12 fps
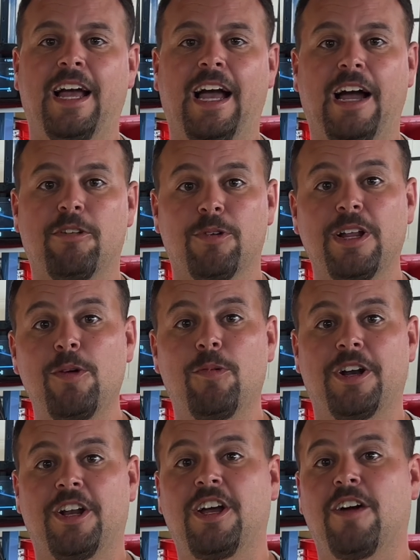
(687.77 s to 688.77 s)
I really
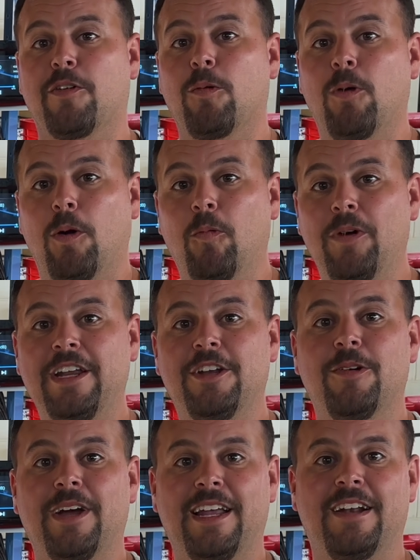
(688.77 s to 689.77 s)
wanted to cover what we
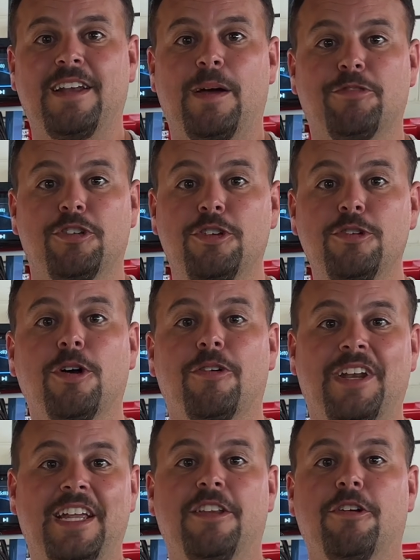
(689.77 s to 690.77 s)
do ahead of time so you don't
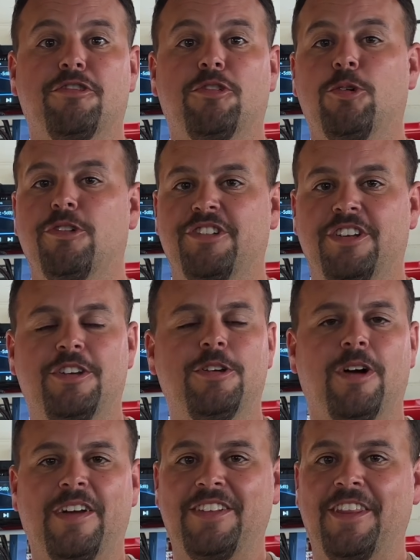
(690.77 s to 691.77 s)
need those tools and you
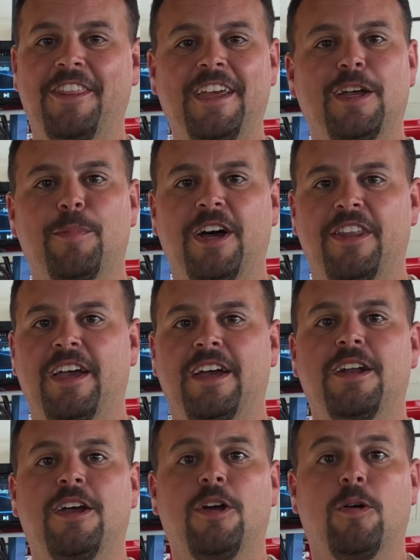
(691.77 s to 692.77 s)
don't have to think about that
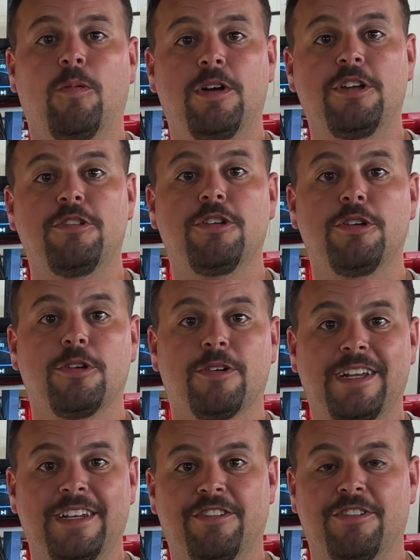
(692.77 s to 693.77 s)
when you do your
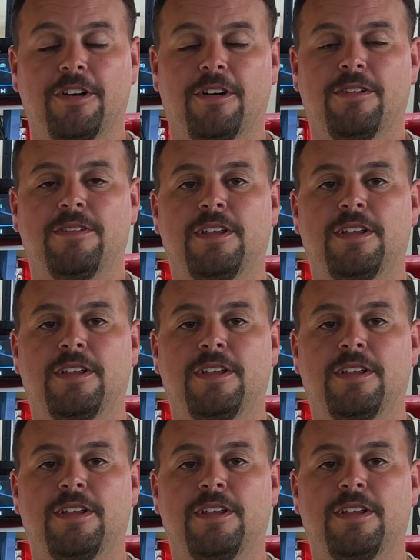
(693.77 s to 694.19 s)
install.